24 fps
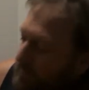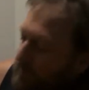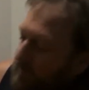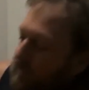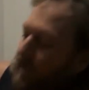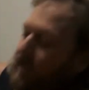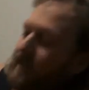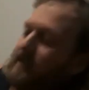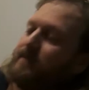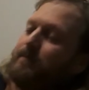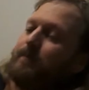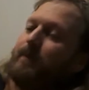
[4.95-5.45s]

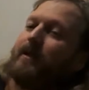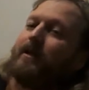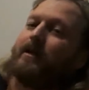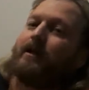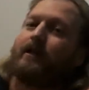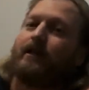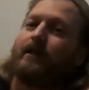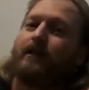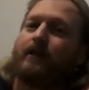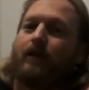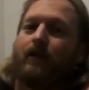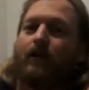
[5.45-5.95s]
Today's
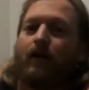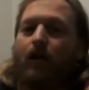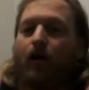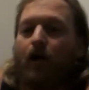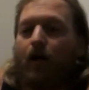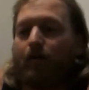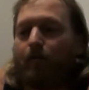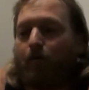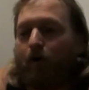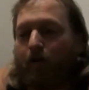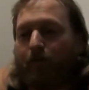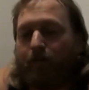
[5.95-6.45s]
beer
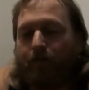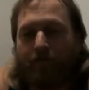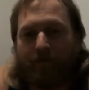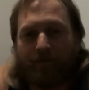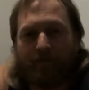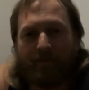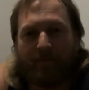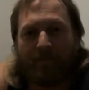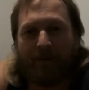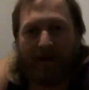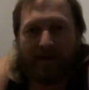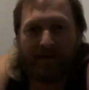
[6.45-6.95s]
I've got
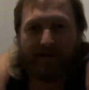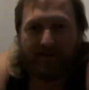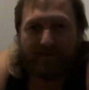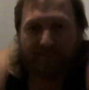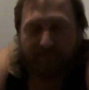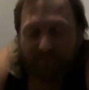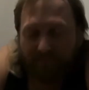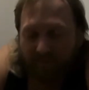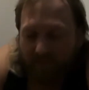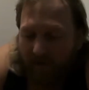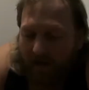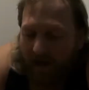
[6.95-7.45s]
from the Murray's
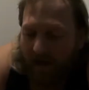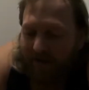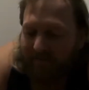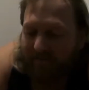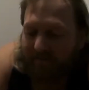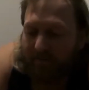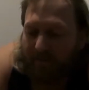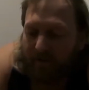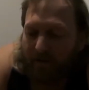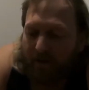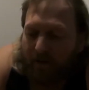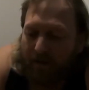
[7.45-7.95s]

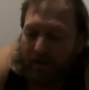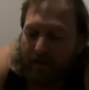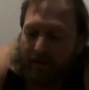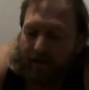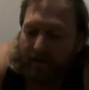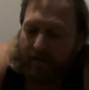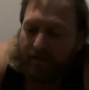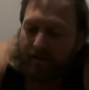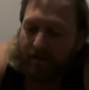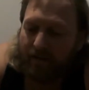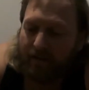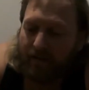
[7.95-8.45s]
Craft
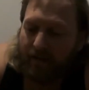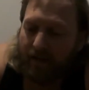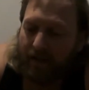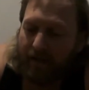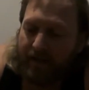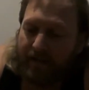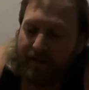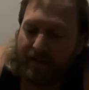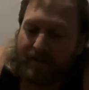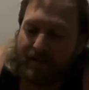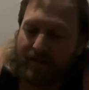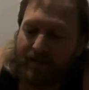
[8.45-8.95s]
Brewing,
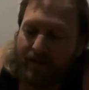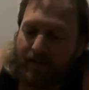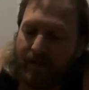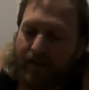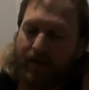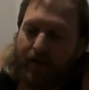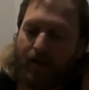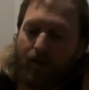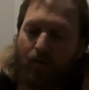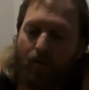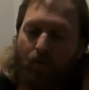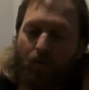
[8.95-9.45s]
and it's
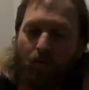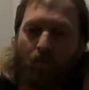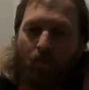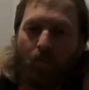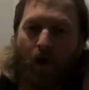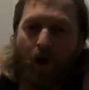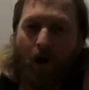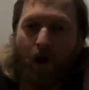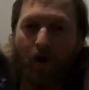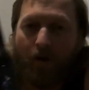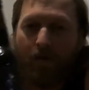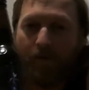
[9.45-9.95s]
their
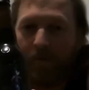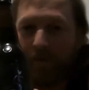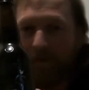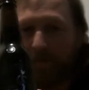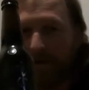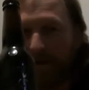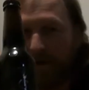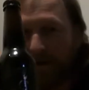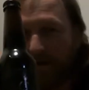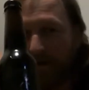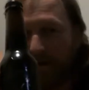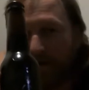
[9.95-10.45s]
Wild
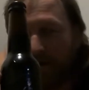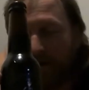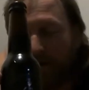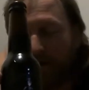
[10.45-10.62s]
Thing